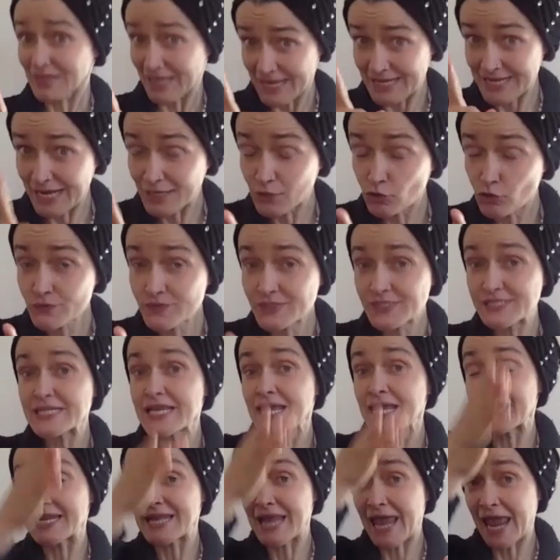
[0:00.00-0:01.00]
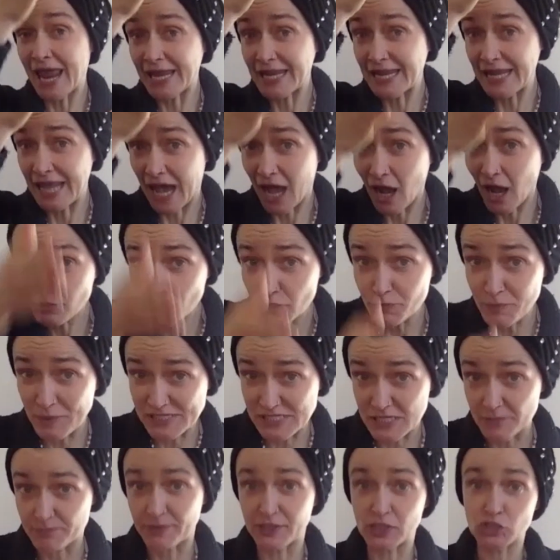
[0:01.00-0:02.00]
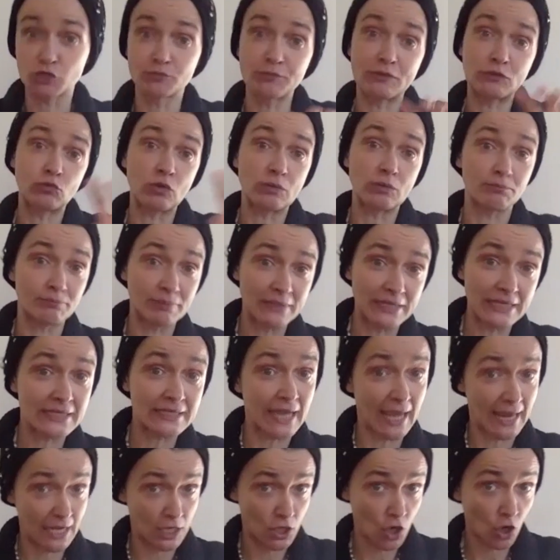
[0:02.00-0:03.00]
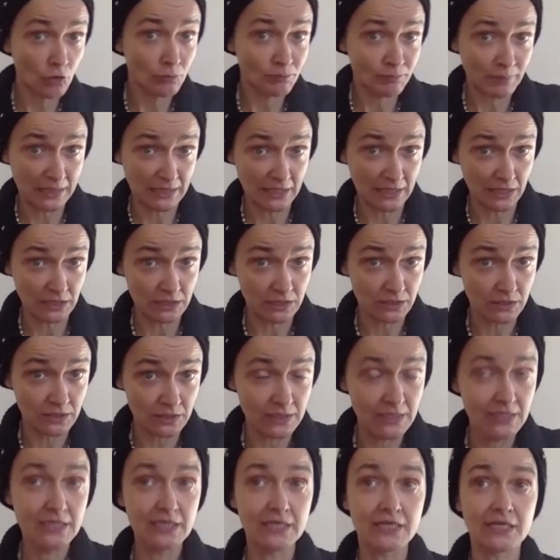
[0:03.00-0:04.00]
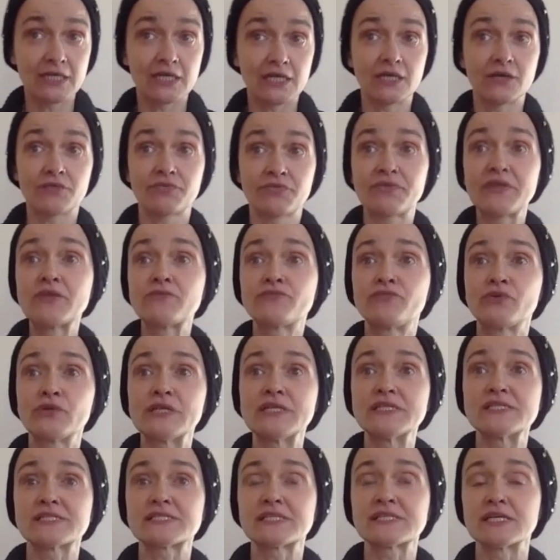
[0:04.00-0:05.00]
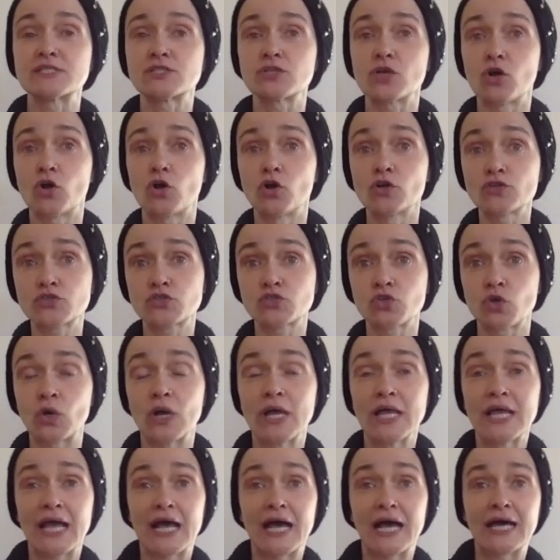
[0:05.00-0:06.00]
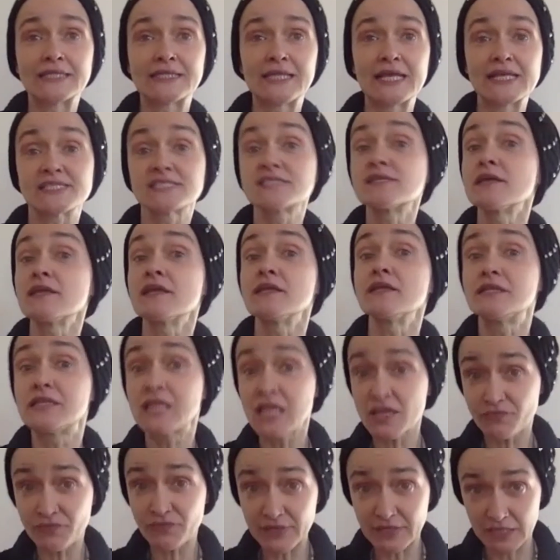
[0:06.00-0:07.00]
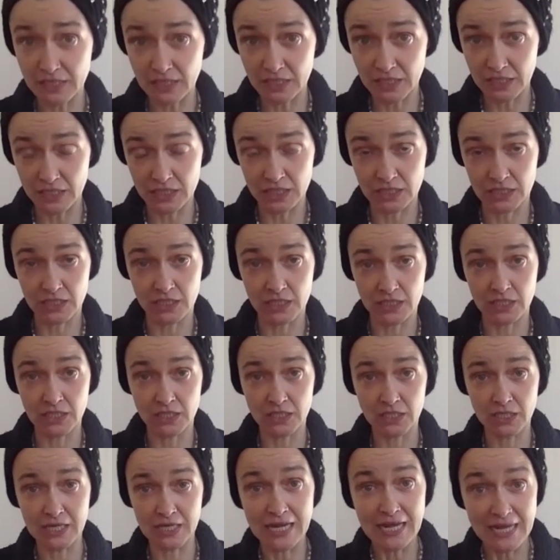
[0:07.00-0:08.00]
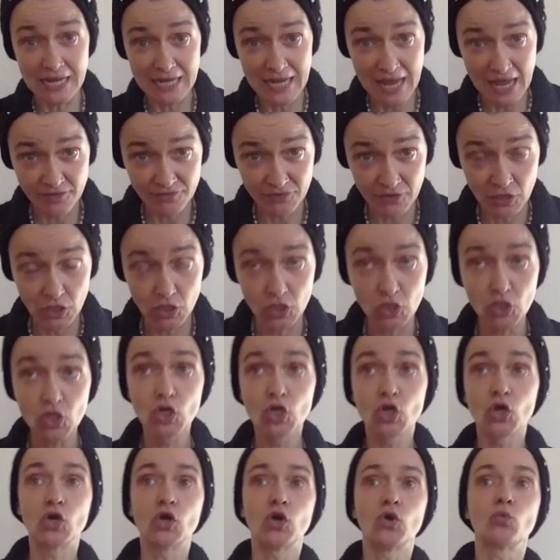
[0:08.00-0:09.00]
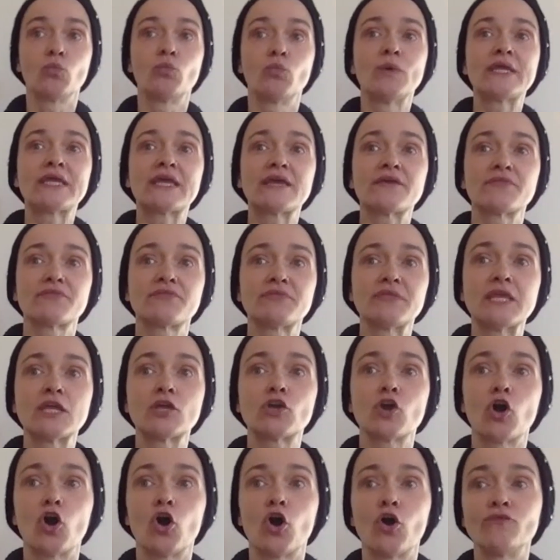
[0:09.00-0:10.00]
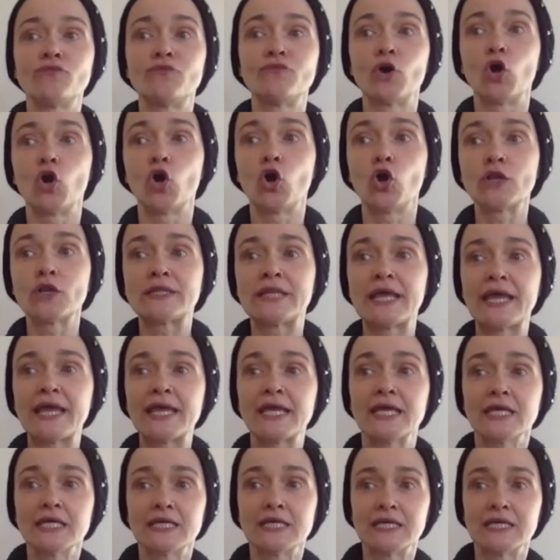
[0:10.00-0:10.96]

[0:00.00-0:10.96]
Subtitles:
I don't see any ultimate separation between being and non-being. Think, for instance, also at the scientific level, we can think of all the